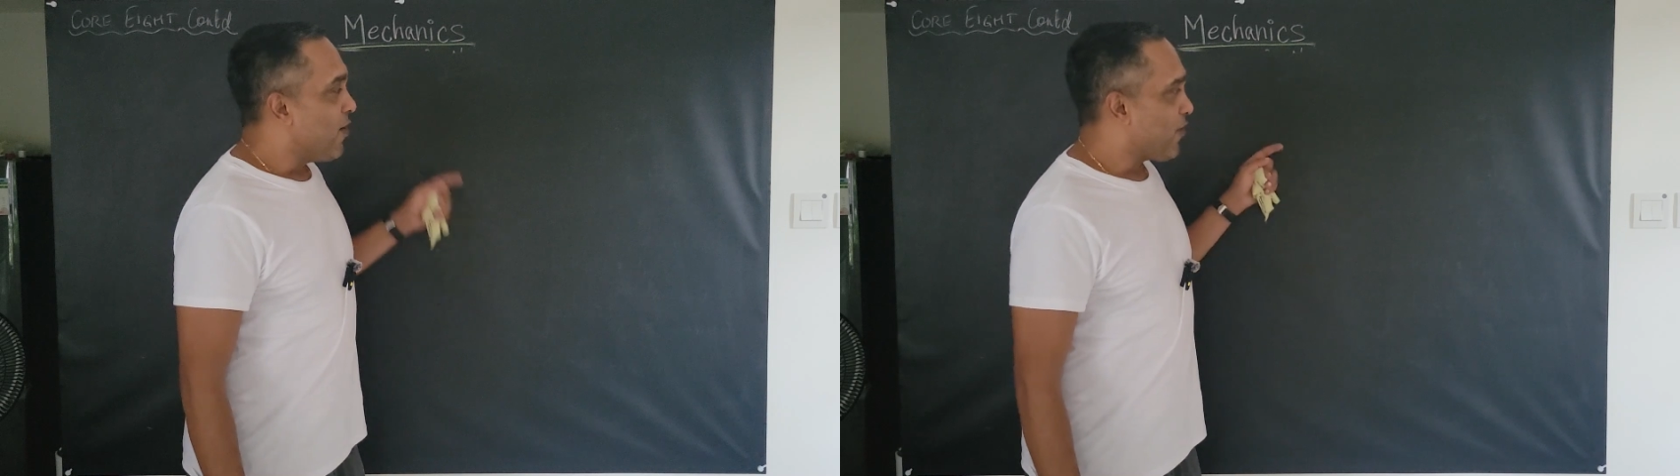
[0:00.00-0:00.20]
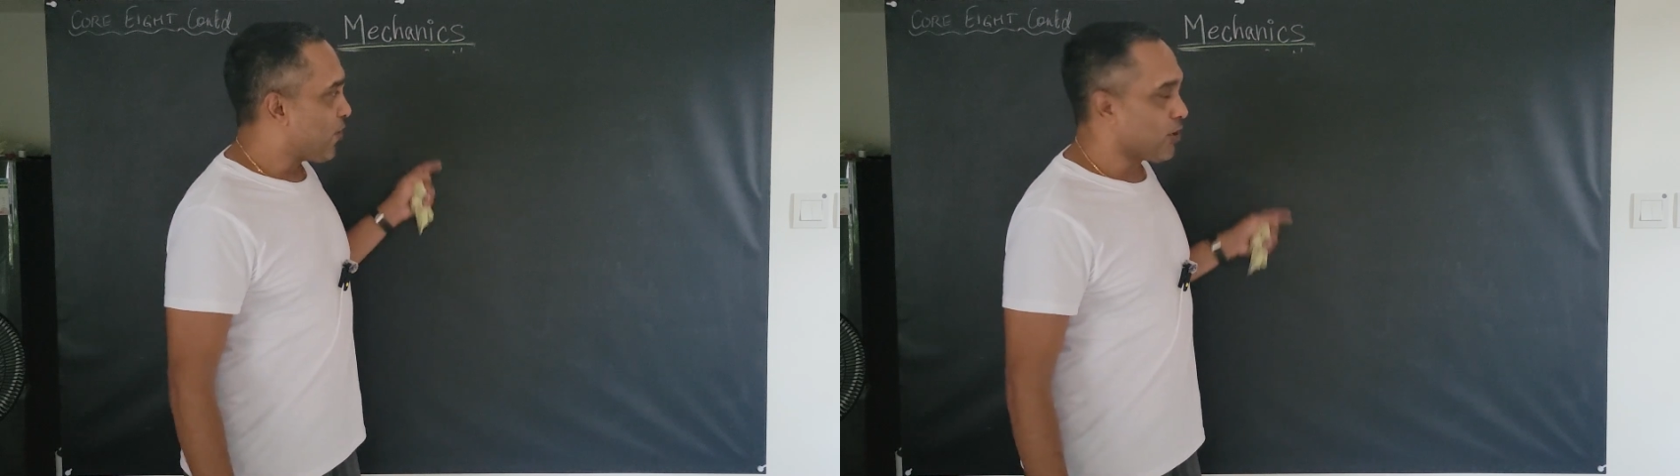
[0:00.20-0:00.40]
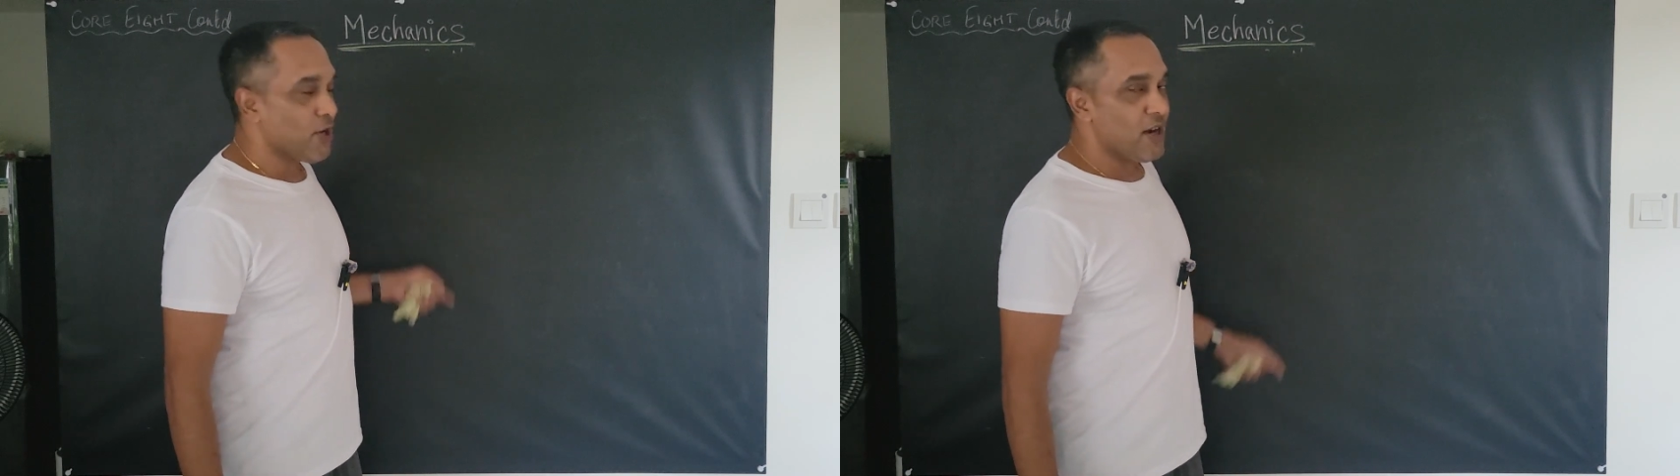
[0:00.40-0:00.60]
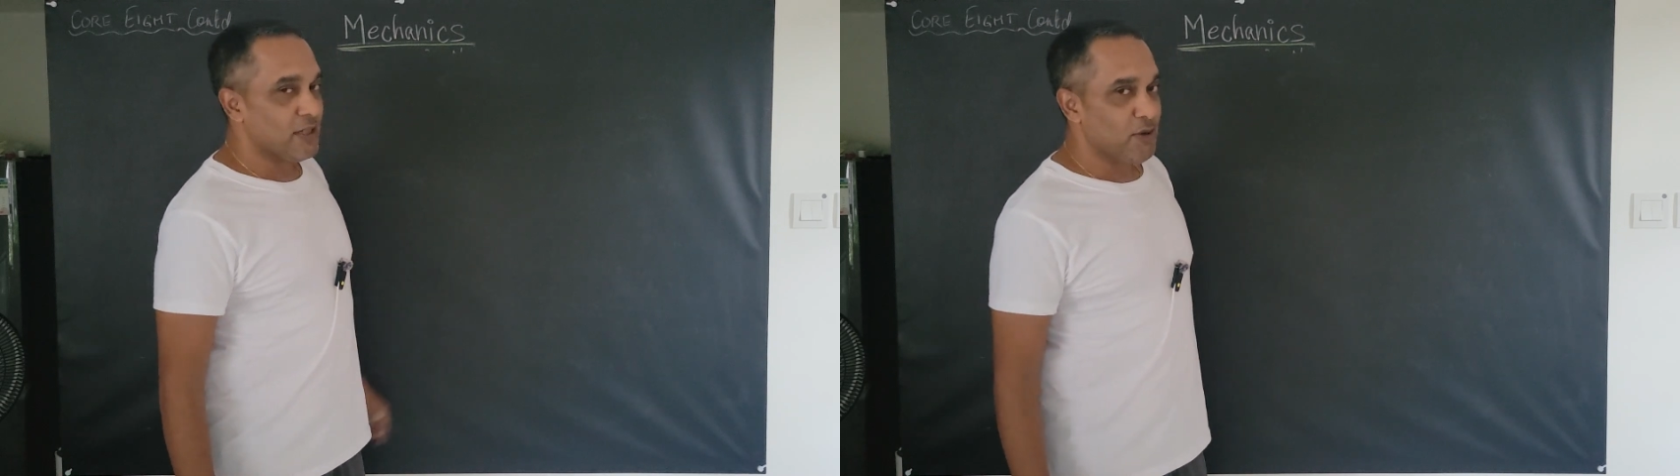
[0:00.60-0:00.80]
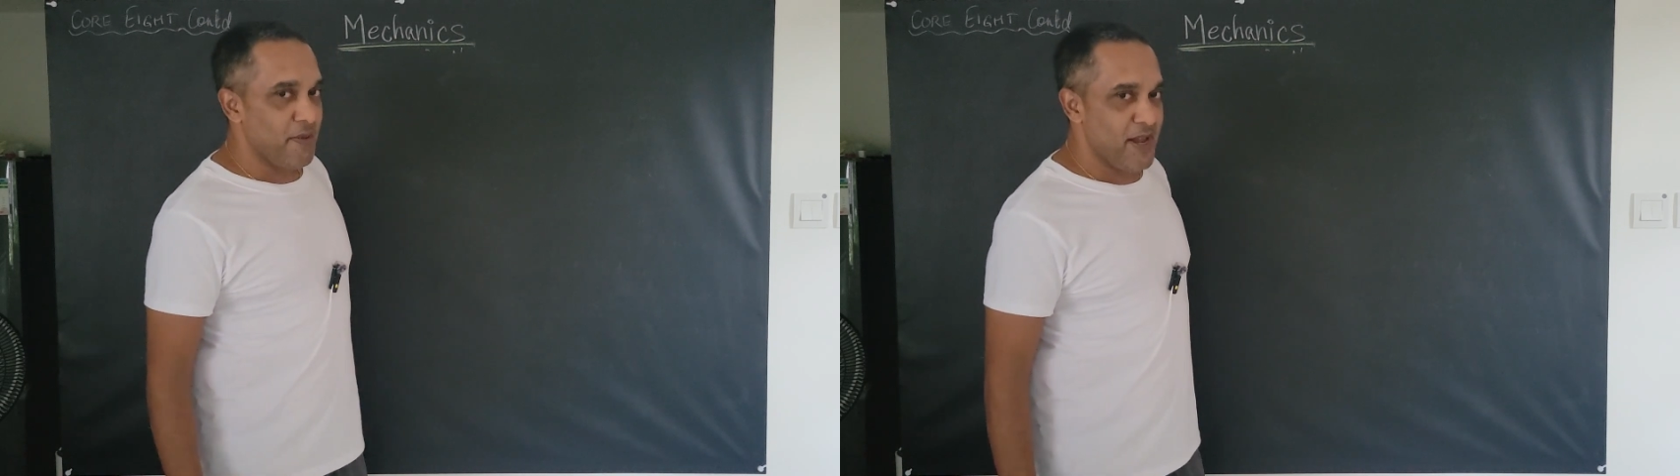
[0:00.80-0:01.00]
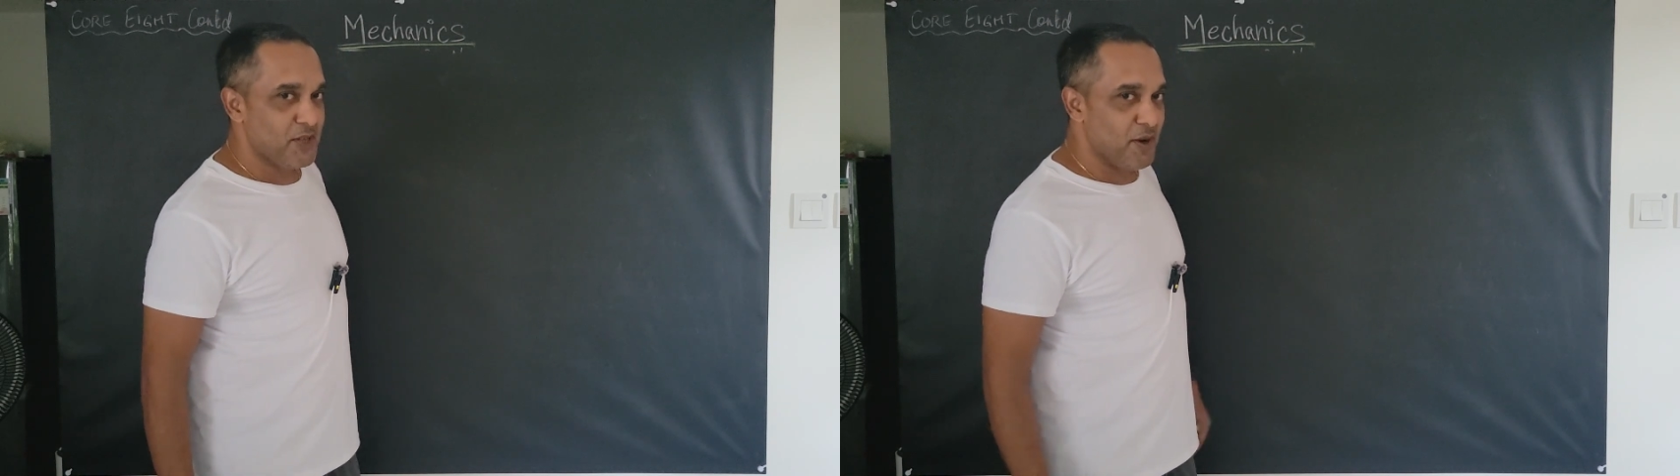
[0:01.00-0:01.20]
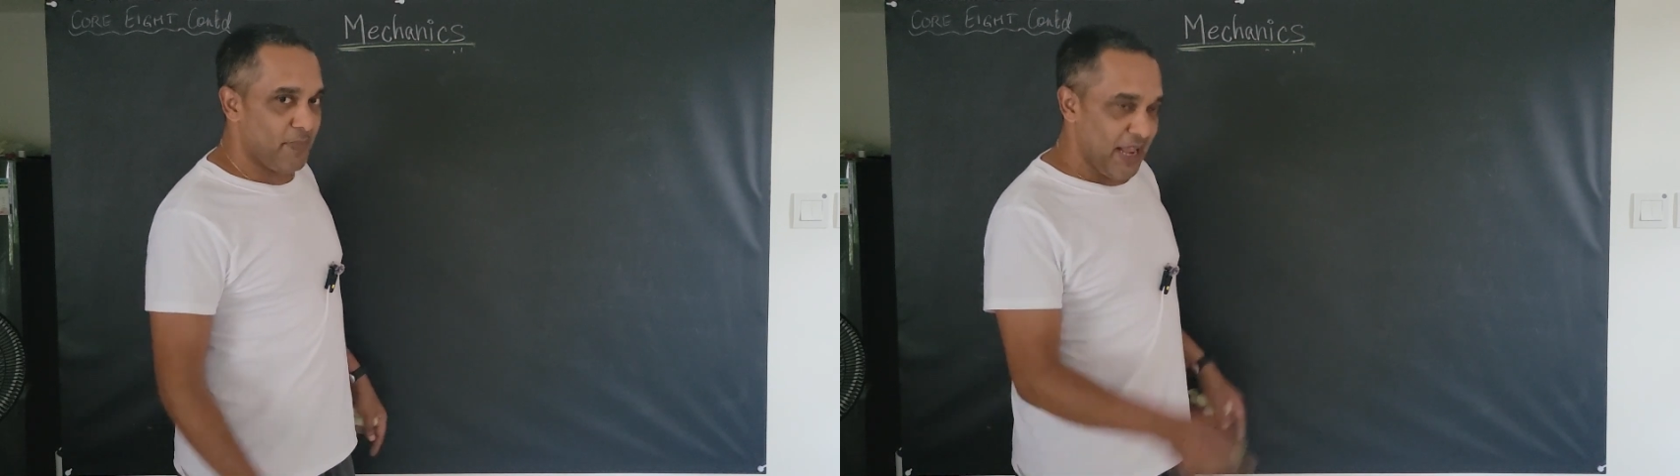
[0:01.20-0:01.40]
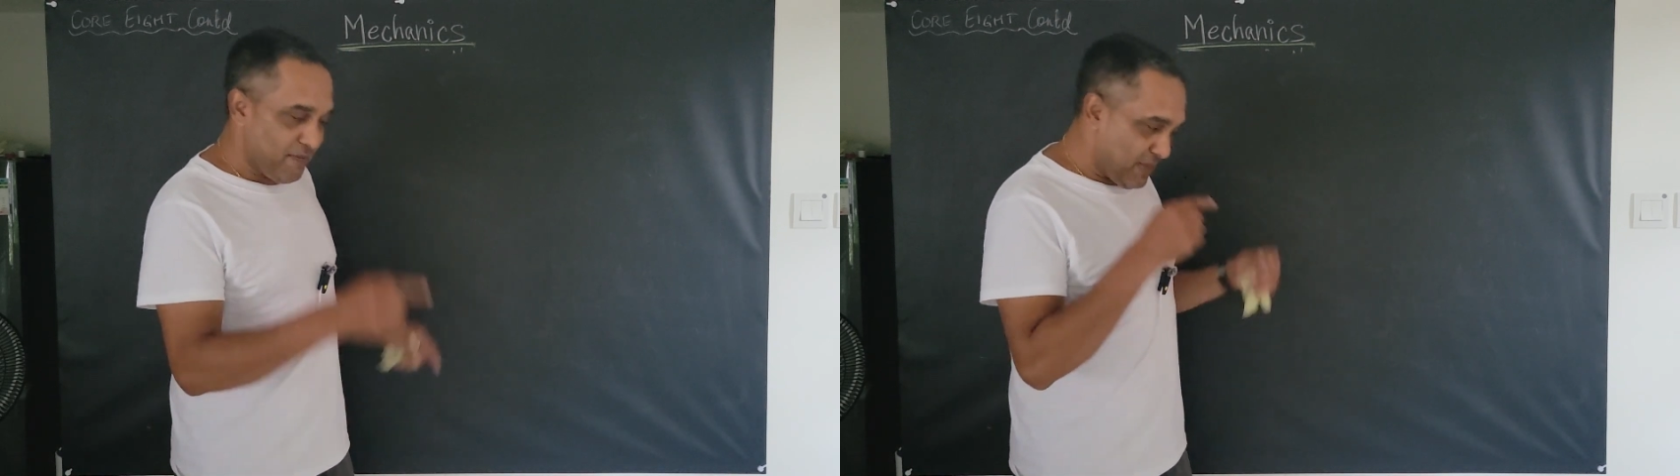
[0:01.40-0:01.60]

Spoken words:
were also on a 2-dimensional plane,